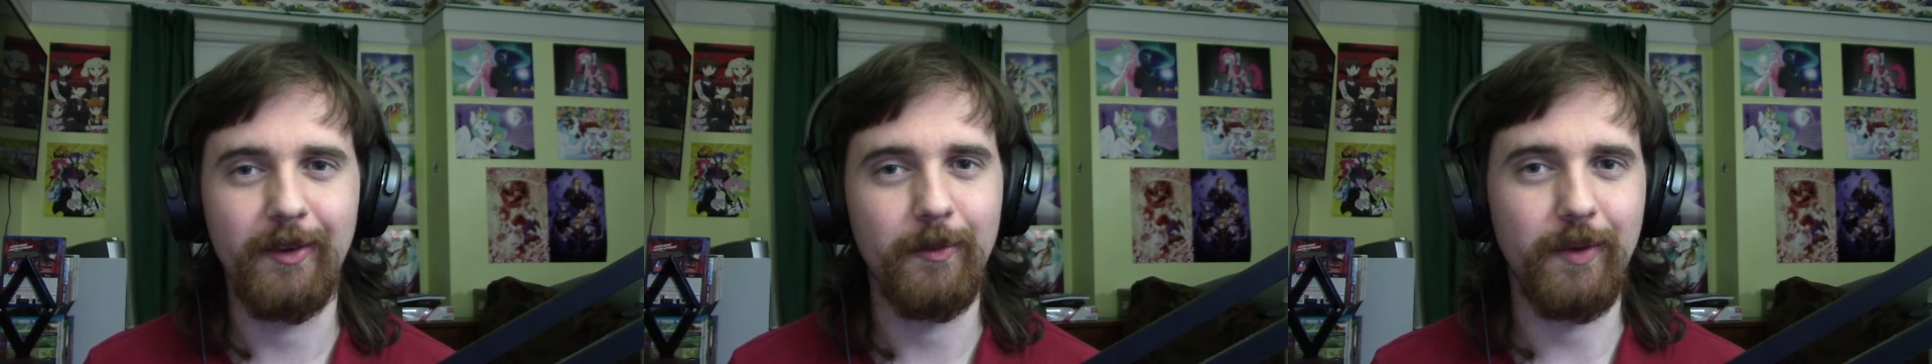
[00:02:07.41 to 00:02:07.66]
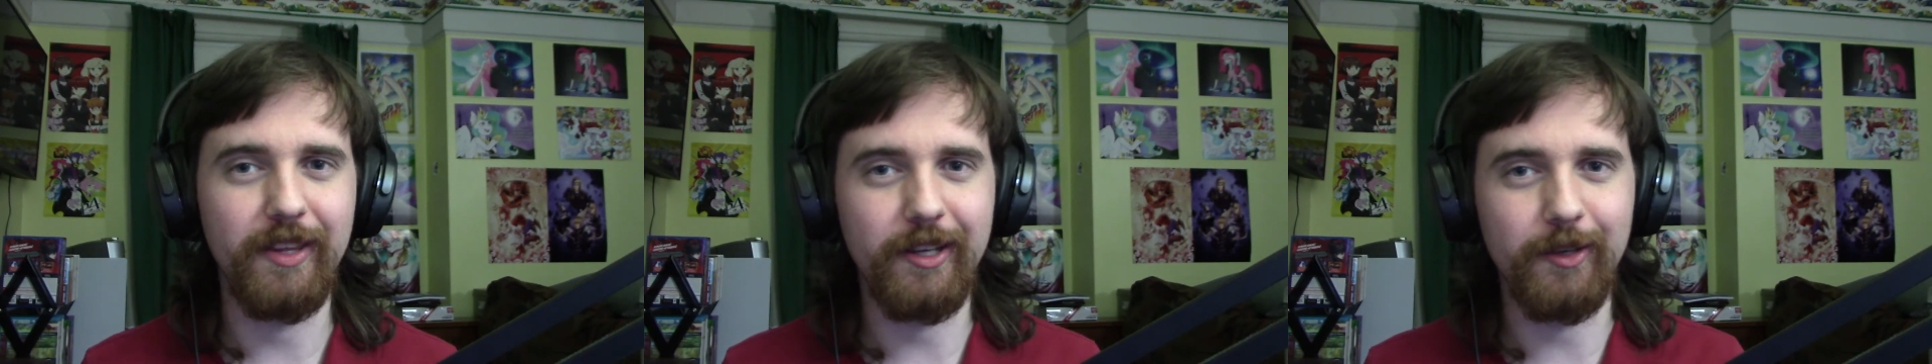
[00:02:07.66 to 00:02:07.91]

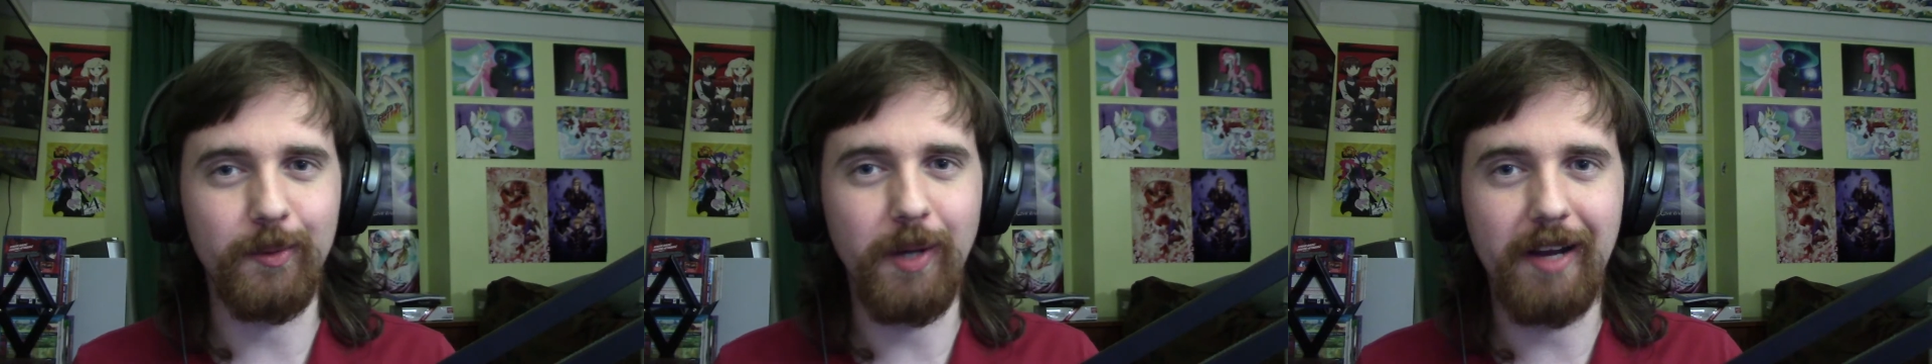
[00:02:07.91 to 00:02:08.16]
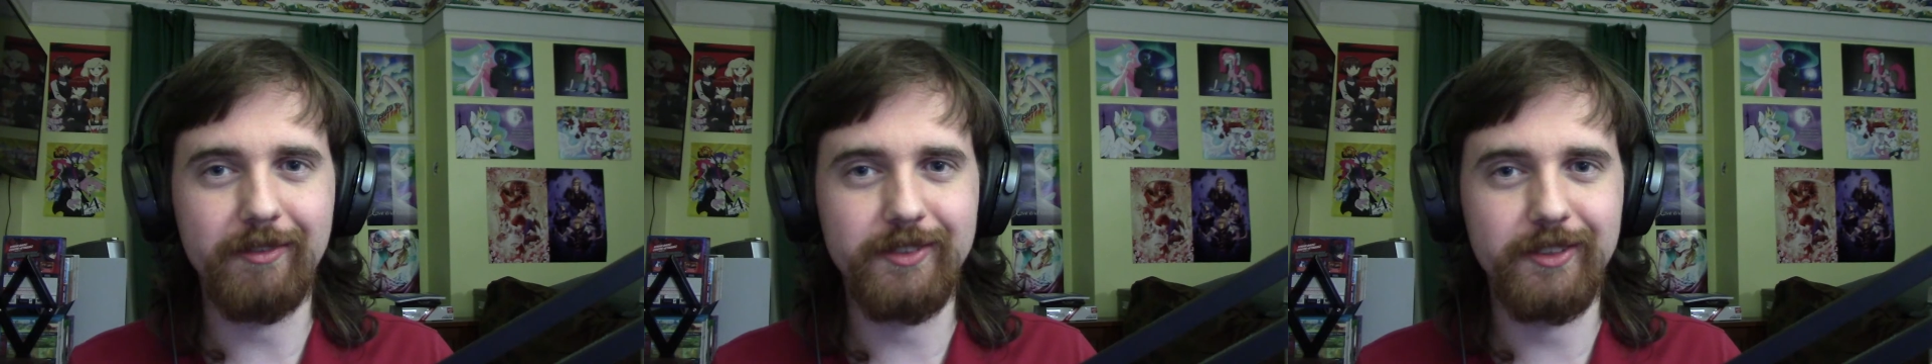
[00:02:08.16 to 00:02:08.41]
when they go
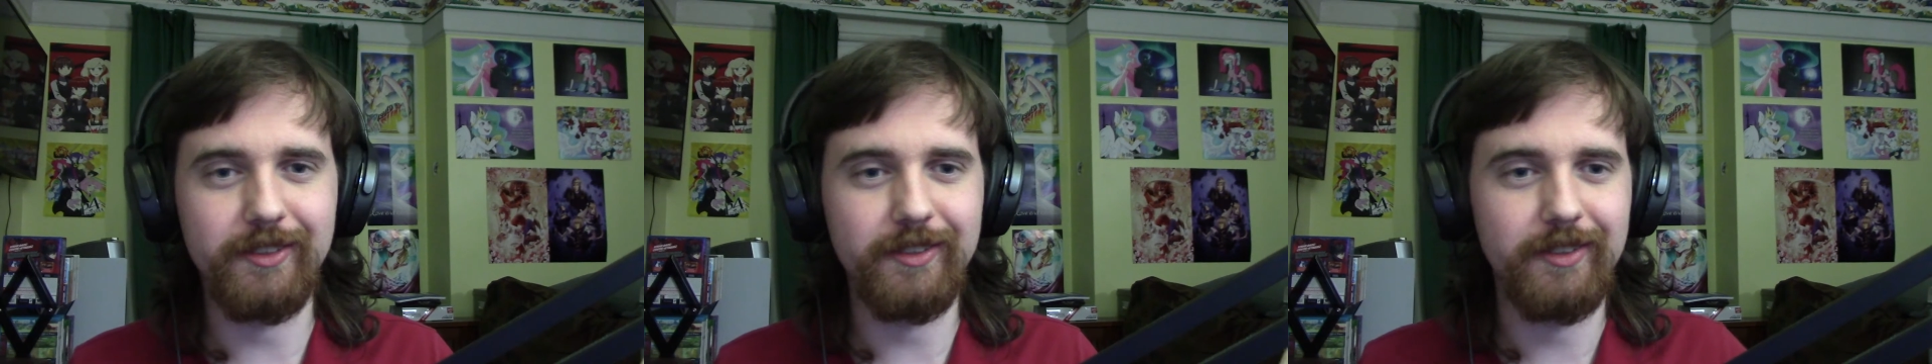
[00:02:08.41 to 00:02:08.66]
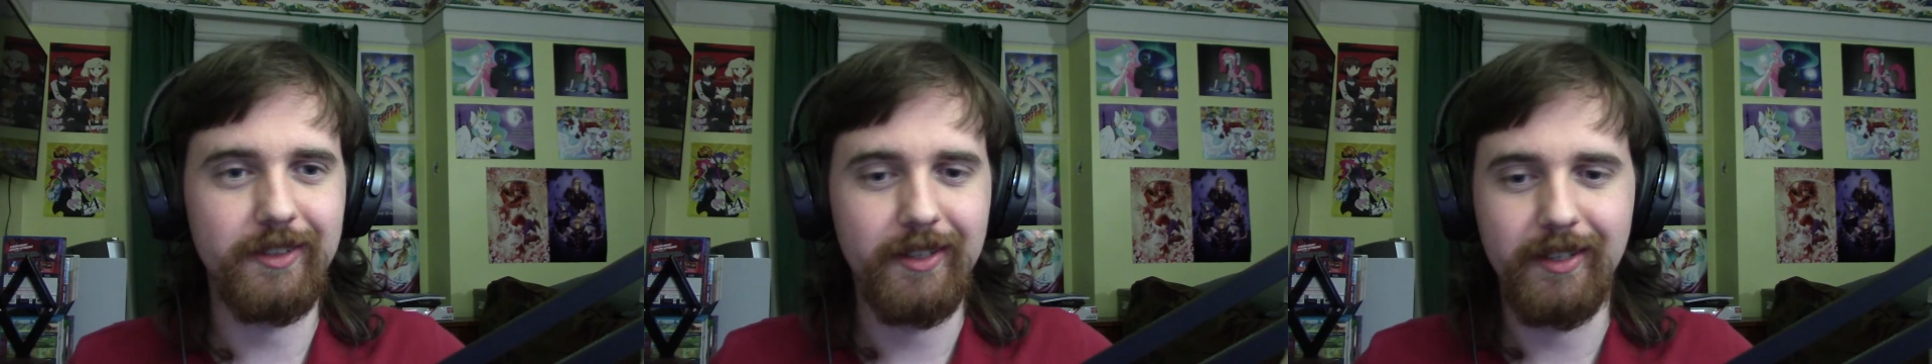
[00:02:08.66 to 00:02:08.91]

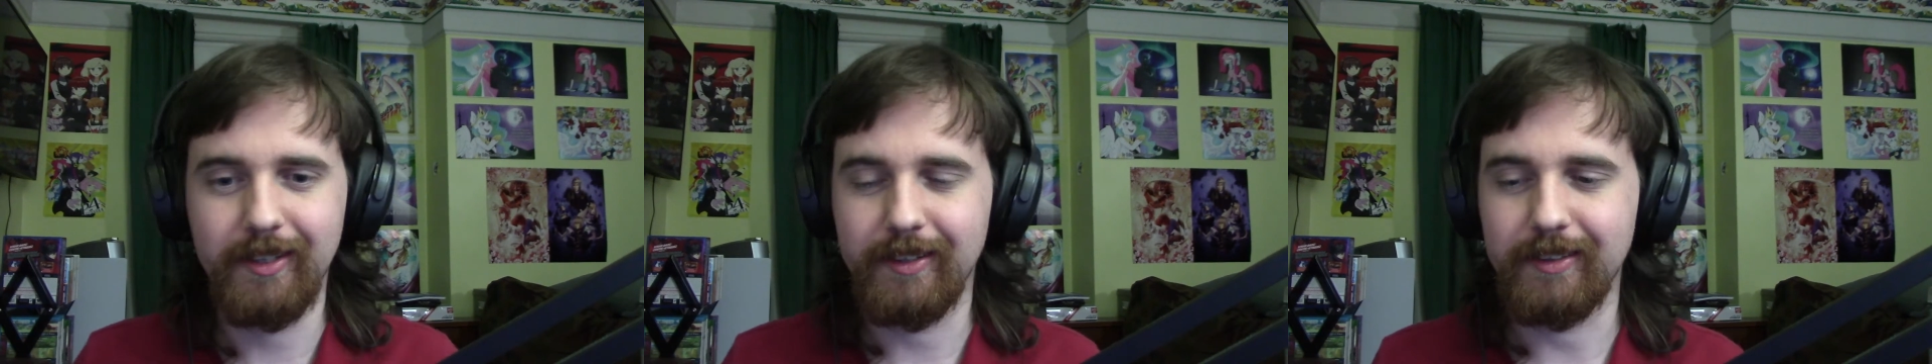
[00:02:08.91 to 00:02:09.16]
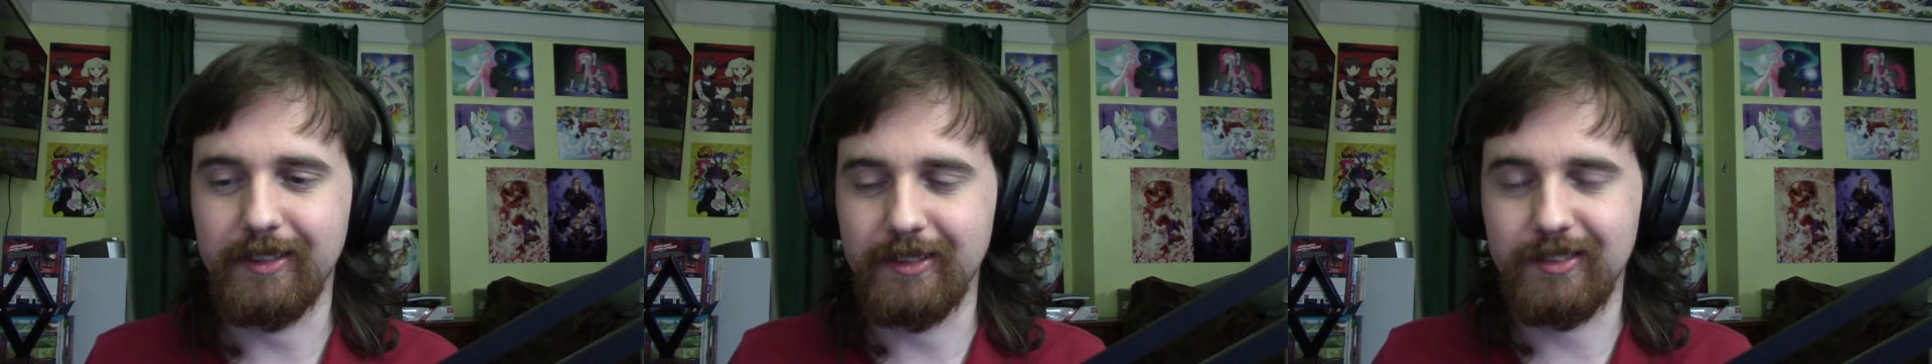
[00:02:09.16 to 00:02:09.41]
after
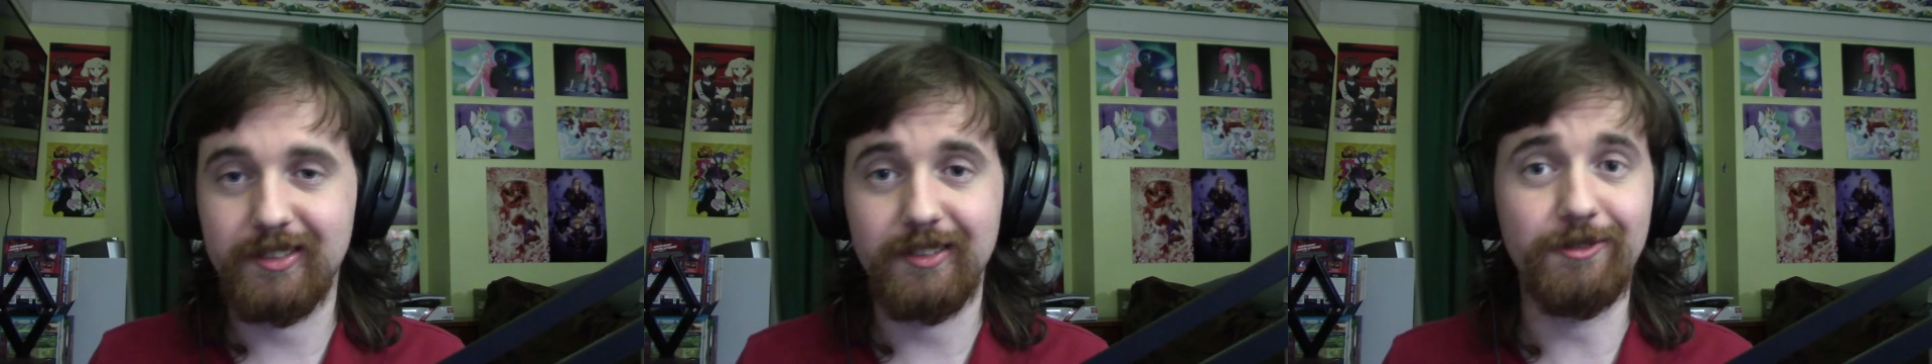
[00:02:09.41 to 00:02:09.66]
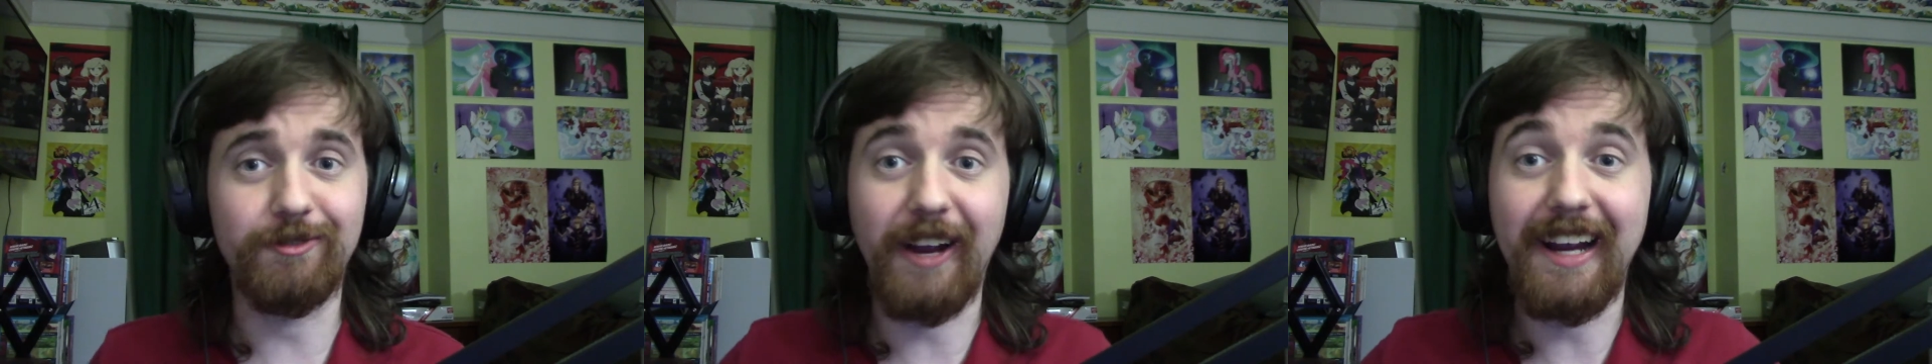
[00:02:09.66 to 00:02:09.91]
these
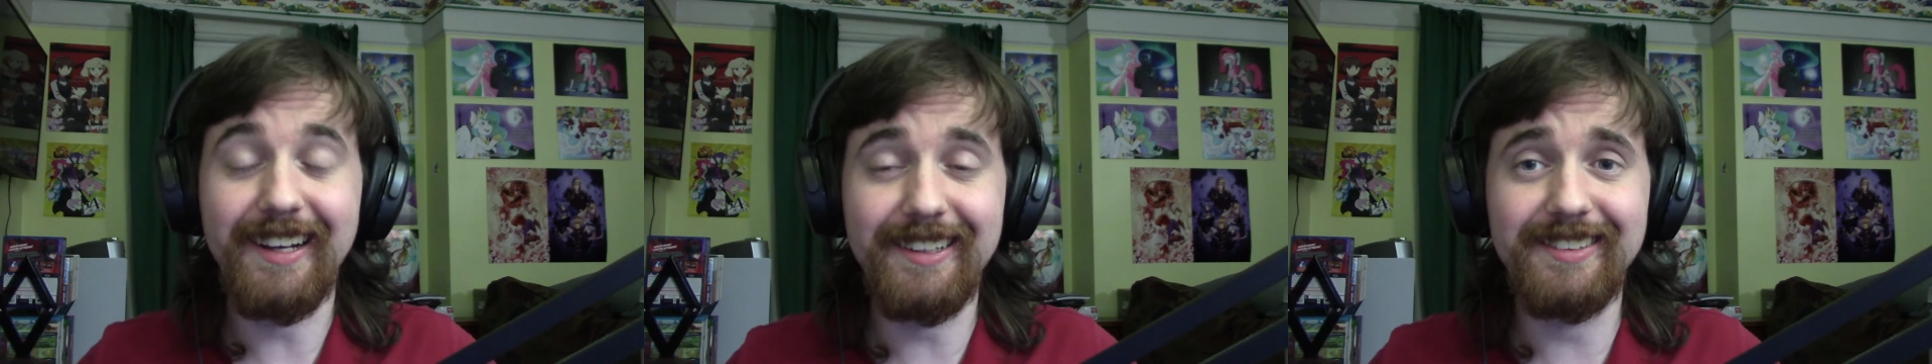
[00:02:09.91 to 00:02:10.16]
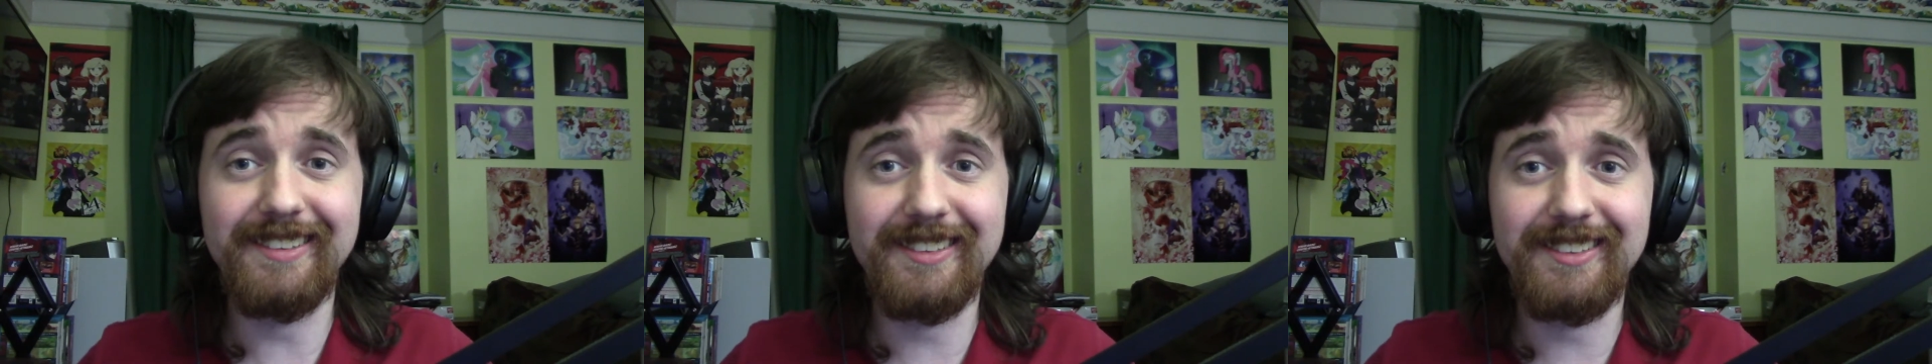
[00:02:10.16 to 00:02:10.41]

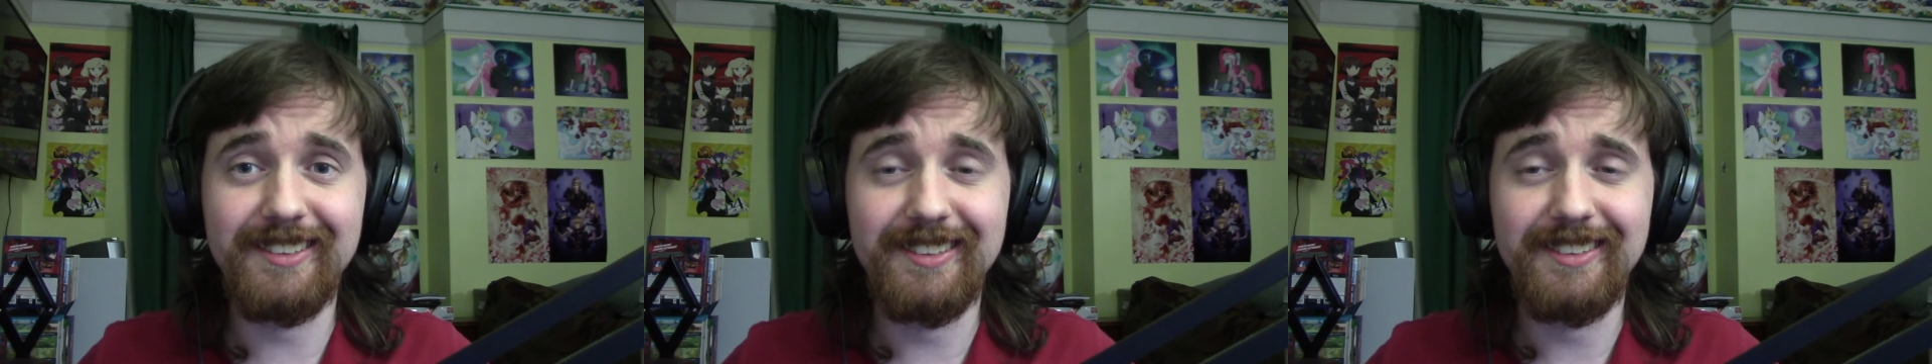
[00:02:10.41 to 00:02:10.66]
fans